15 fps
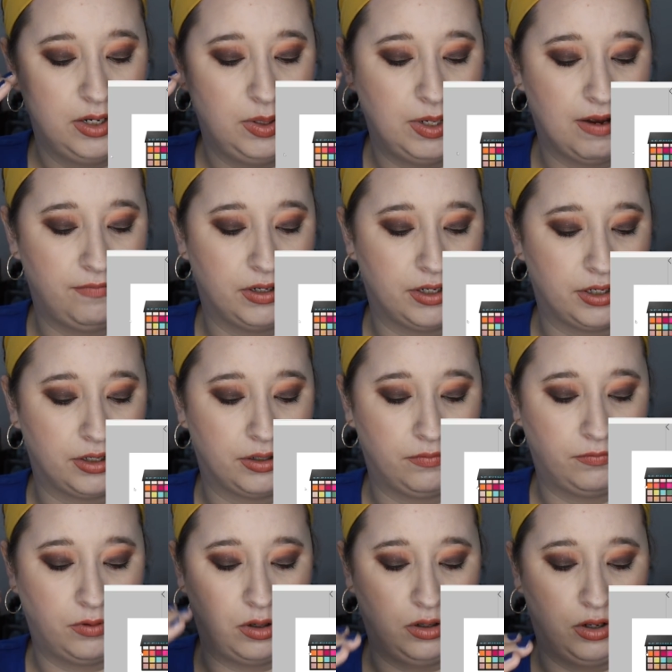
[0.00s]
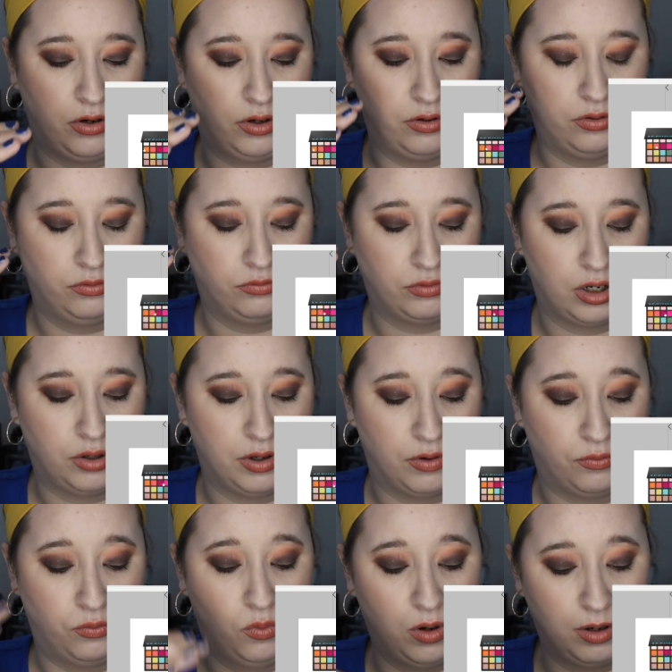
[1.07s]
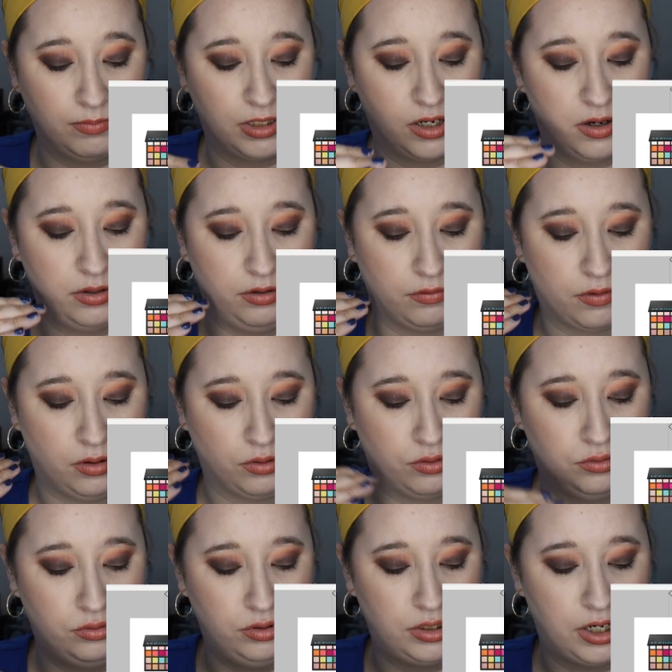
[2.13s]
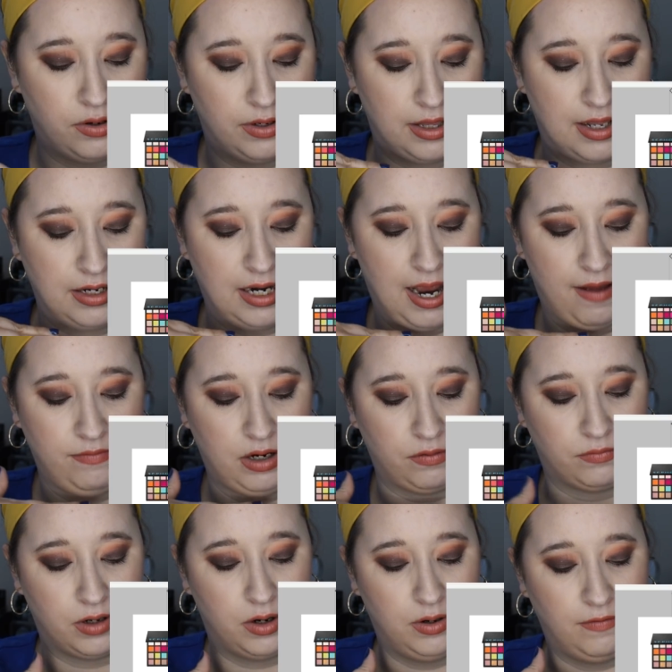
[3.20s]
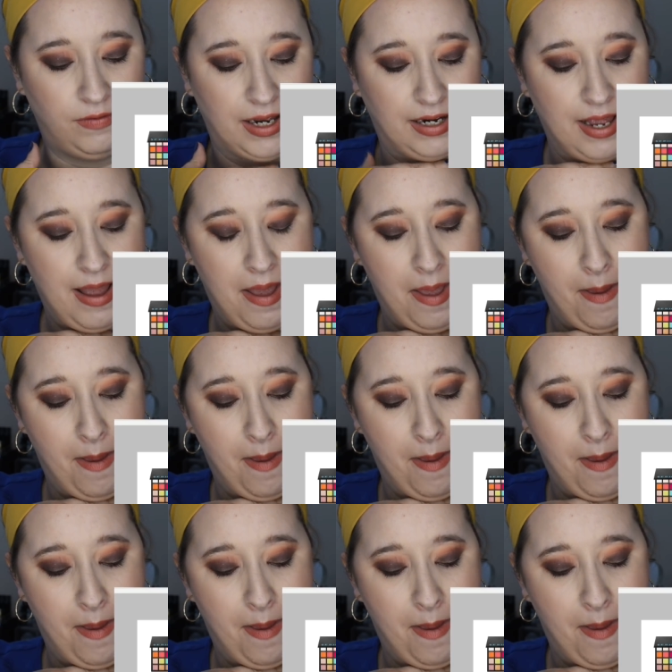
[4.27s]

You have your row of warm tone, your row of cool tone, and then you have your row of like